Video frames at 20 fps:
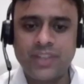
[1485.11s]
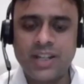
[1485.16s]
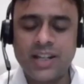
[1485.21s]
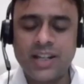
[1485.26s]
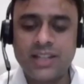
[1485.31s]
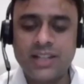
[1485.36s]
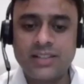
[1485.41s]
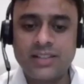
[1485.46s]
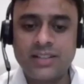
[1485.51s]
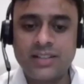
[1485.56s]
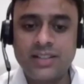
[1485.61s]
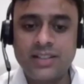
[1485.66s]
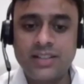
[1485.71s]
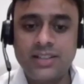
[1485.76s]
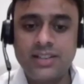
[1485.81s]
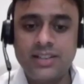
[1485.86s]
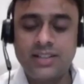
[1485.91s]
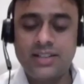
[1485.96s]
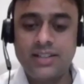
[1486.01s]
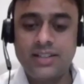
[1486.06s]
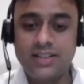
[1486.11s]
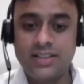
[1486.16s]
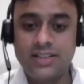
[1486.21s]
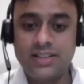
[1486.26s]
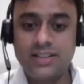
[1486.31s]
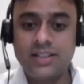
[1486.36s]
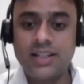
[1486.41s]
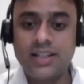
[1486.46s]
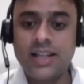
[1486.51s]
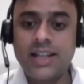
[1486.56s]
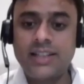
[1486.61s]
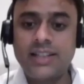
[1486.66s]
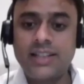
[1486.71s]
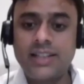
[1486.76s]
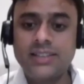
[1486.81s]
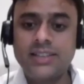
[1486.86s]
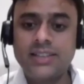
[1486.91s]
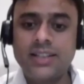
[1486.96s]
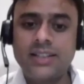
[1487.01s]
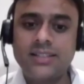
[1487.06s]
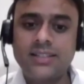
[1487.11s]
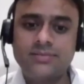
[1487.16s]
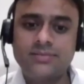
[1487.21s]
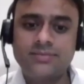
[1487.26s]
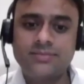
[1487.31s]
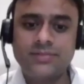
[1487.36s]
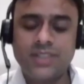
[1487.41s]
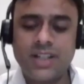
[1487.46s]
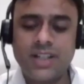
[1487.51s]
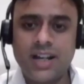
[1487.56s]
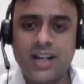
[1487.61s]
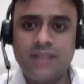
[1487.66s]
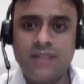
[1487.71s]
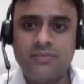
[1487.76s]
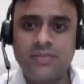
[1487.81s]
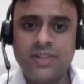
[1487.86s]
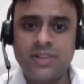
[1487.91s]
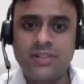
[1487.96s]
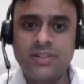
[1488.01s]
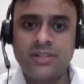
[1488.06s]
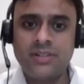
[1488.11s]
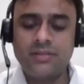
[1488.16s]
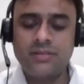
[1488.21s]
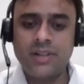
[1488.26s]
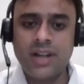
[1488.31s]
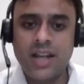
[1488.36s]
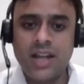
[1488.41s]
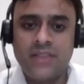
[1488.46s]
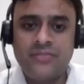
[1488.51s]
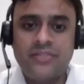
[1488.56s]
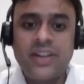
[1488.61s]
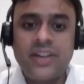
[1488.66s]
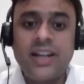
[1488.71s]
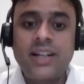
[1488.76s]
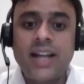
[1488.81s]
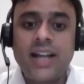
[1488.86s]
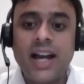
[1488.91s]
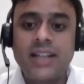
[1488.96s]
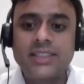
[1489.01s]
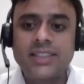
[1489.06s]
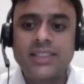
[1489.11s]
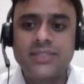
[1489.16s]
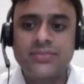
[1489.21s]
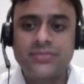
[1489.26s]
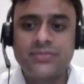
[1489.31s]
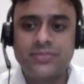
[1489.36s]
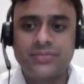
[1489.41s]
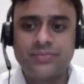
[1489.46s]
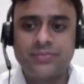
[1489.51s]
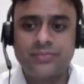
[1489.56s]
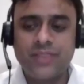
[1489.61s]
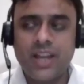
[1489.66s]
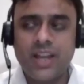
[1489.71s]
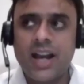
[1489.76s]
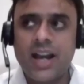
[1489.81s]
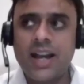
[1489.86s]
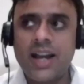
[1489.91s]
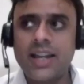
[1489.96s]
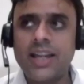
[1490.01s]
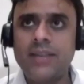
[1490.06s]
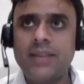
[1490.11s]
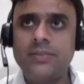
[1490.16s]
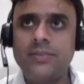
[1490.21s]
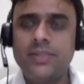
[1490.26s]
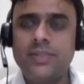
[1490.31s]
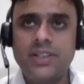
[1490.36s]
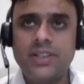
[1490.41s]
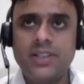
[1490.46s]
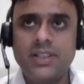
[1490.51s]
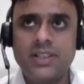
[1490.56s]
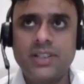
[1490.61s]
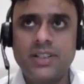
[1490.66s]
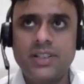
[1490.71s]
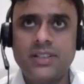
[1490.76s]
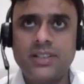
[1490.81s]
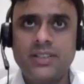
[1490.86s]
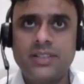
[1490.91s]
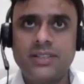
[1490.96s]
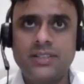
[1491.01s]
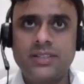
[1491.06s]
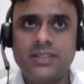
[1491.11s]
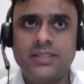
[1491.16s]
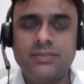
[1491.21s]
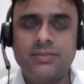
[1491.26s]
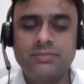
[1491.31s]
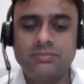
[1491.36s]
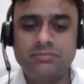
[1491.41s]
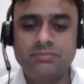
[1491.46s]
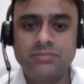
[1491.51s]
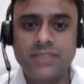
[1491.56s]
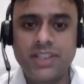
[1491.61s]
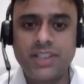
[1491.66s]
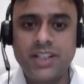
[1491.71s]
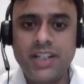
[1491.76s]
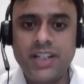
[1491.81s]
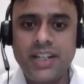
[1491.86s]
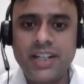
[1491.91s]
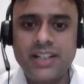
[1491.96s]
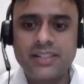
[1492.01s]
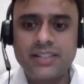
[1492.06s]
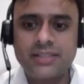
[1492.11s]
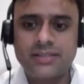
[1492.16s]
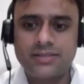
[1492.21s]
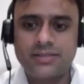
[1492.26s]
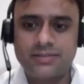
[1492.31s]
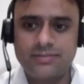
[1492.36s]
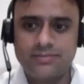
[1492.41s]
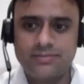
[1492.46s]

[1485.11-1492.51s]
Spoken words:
I suddenly realized that I felt as if I am the creator